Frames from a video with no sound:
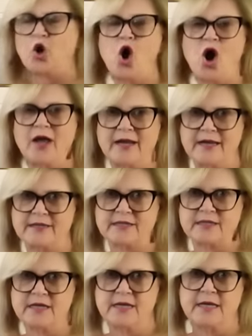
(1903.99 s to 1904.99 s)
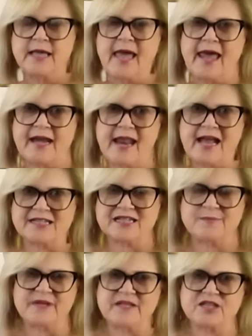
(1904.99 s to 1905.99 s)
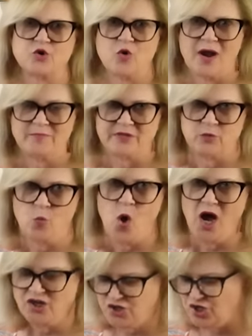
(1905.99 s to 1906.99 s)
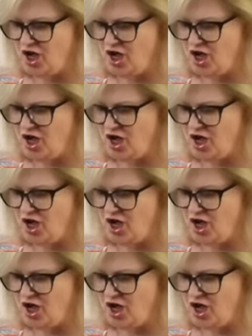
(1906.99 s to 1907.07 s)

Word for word: on it and it has to be scrubbed and washed